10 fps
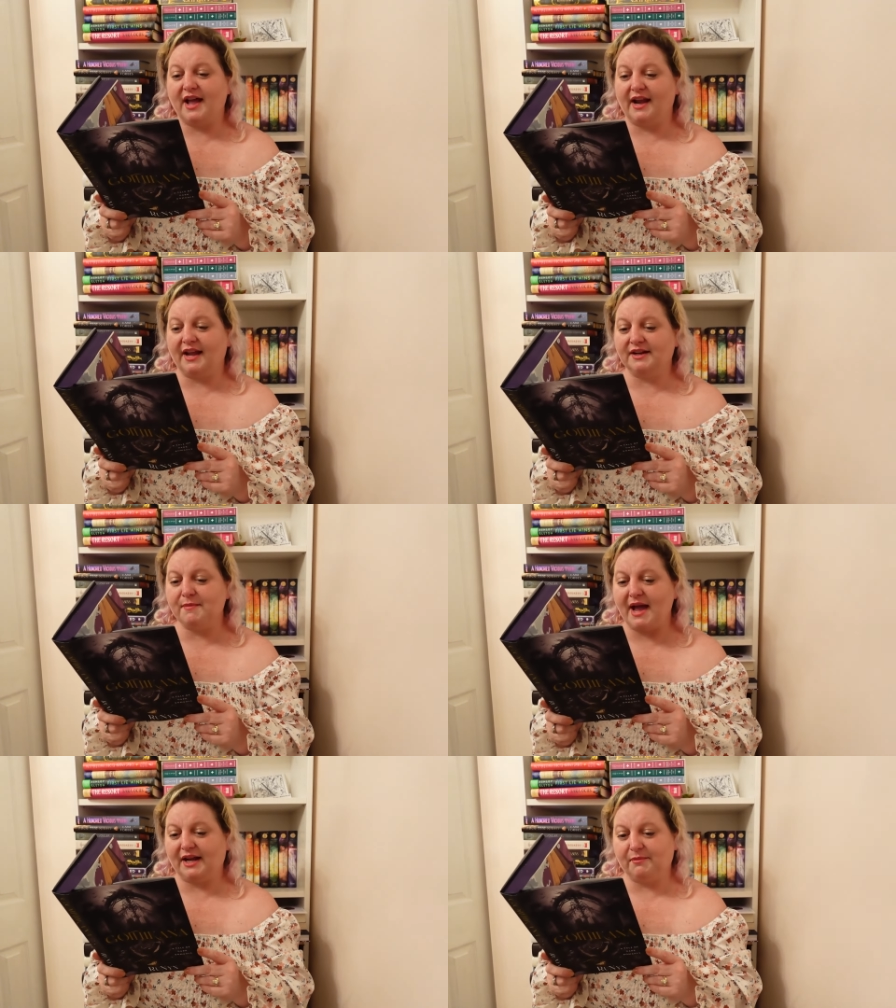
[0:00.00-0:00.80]
an
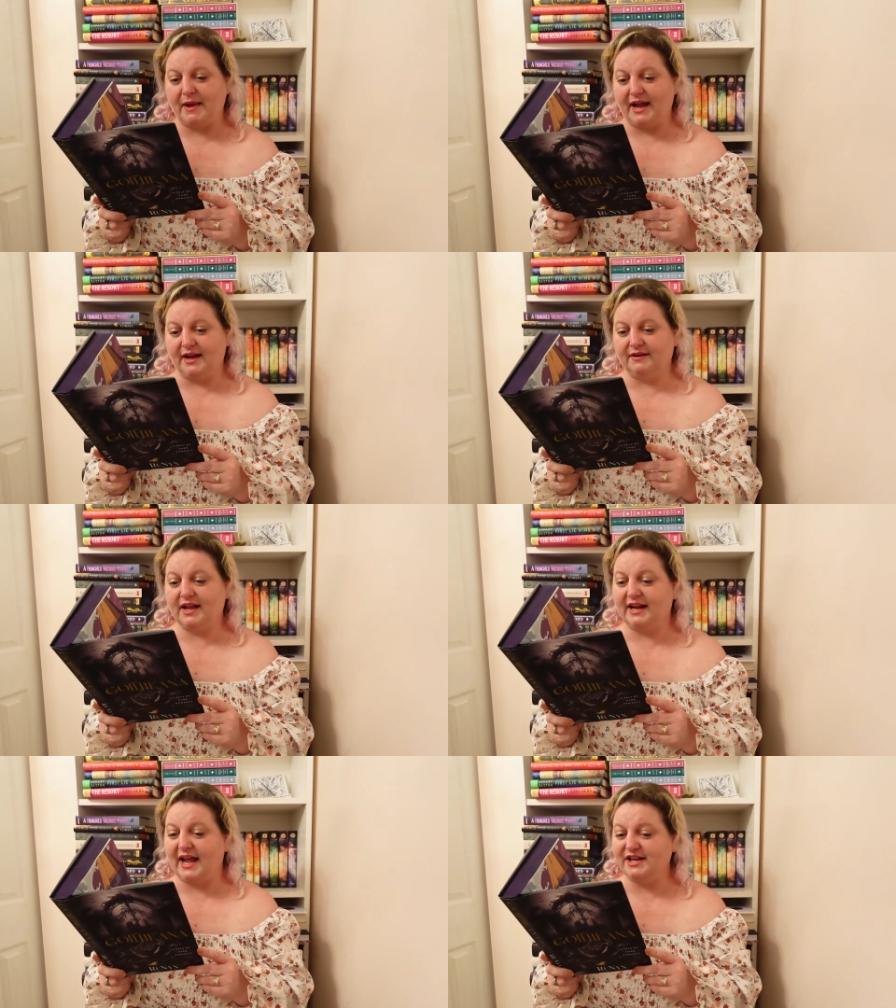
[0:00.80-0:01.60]
enigmatic man,
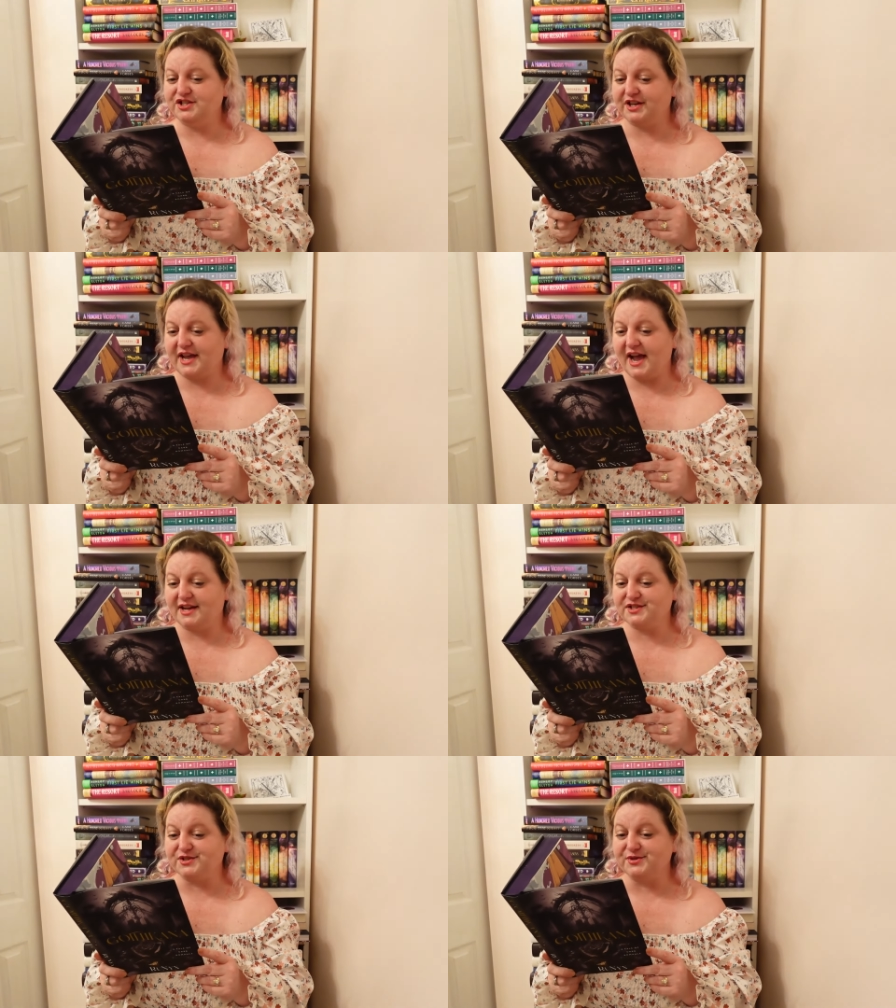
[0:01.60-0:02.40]
an ancient
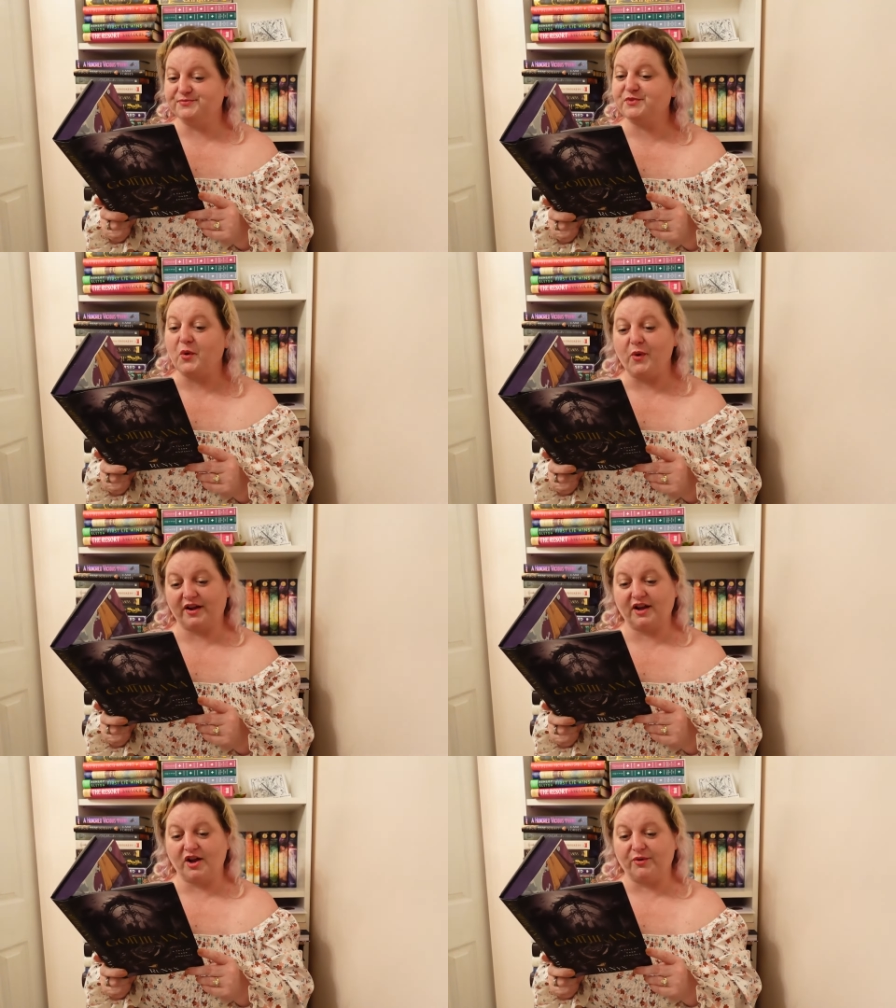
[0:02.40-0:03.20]
castle. What
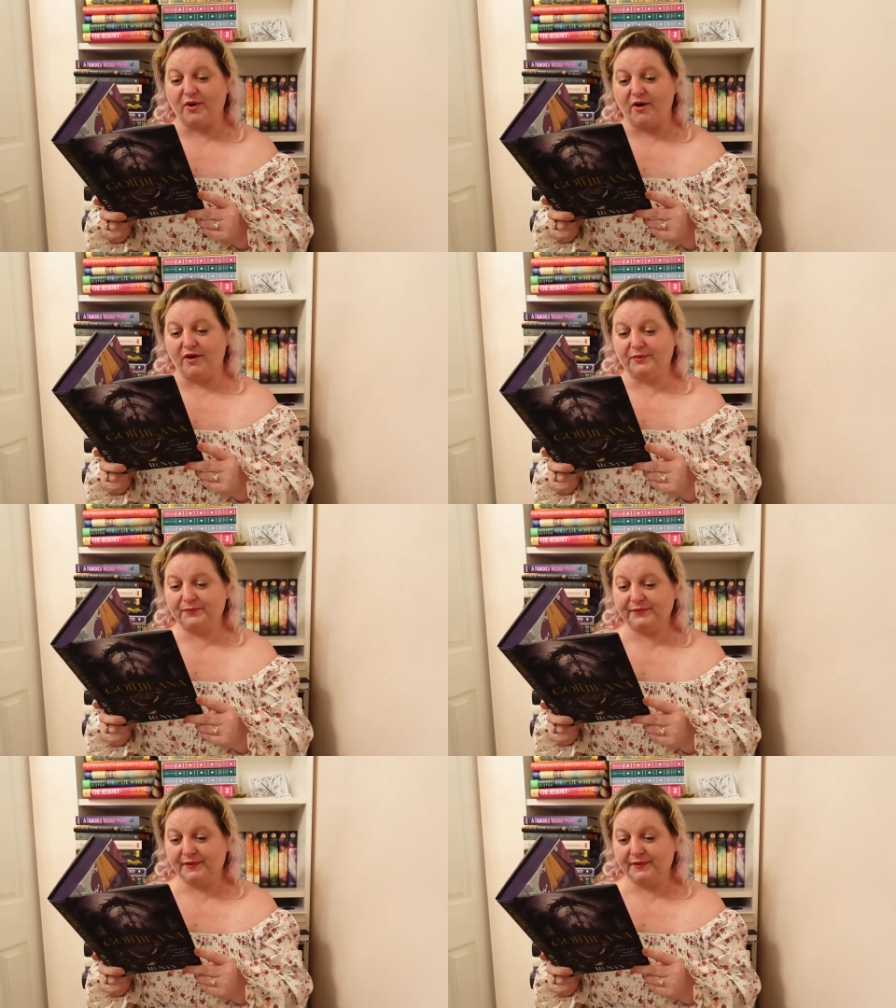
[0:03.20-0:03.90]
could go wrong?